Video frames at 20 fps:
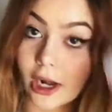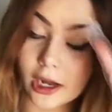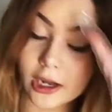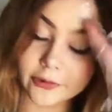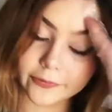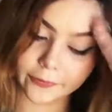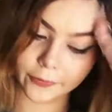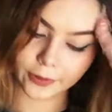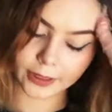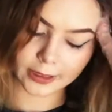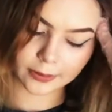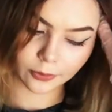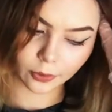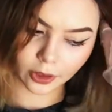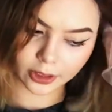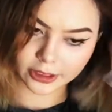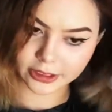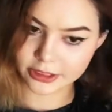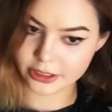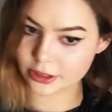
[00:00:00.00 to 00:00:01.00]
off, what I
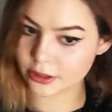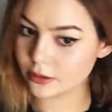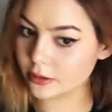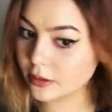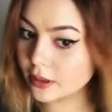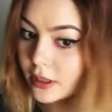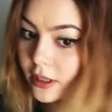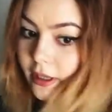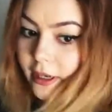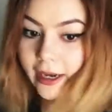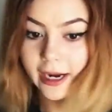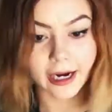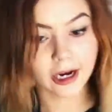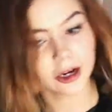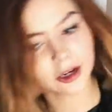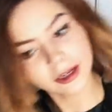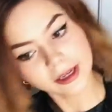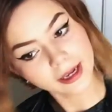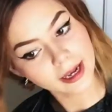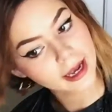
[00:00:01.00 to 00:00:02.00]
want to do, I
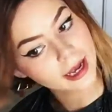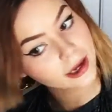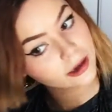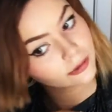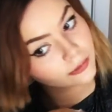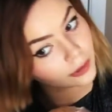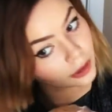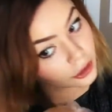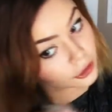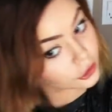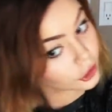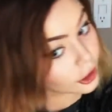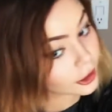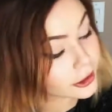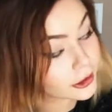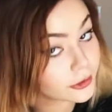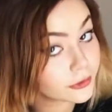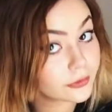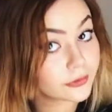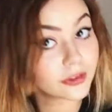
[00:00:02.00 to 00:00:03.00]
already have a
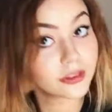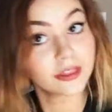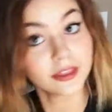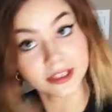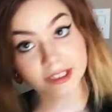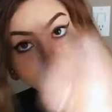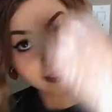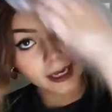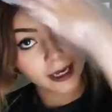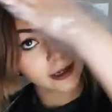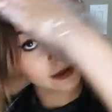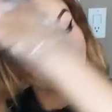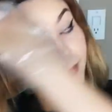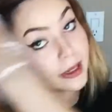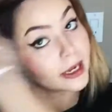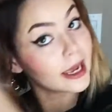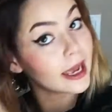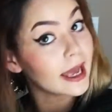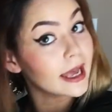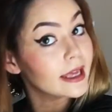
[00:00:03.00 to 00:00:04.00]
lot of this side of
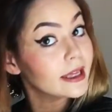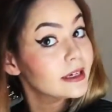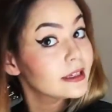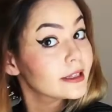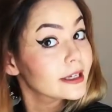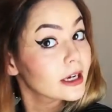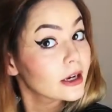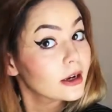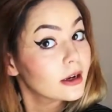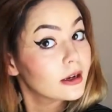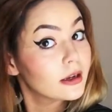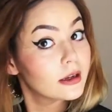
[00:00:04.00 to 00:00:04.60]
my head, like